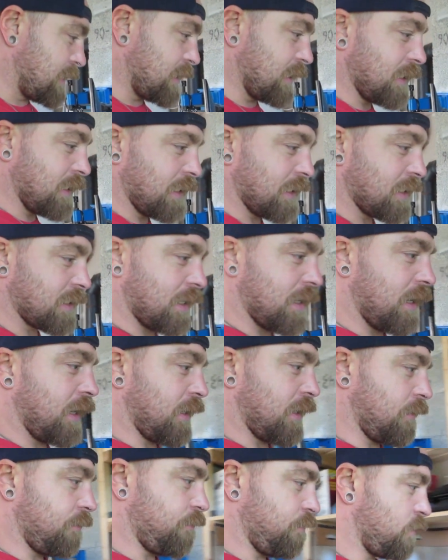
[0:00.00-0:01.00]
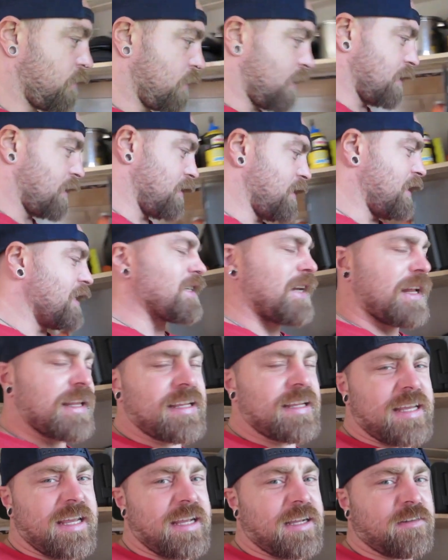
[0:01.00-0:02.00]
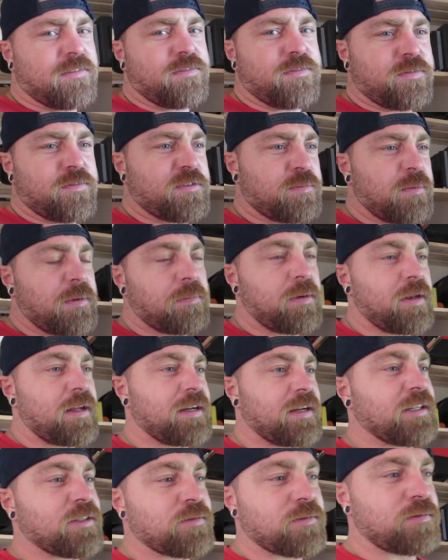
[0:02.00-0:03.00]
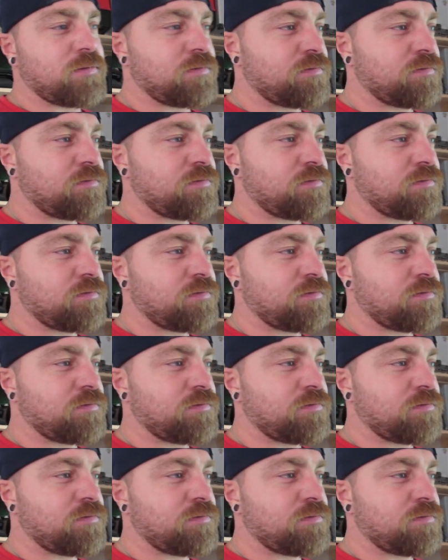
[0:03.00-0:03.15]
He's like the king of split plies,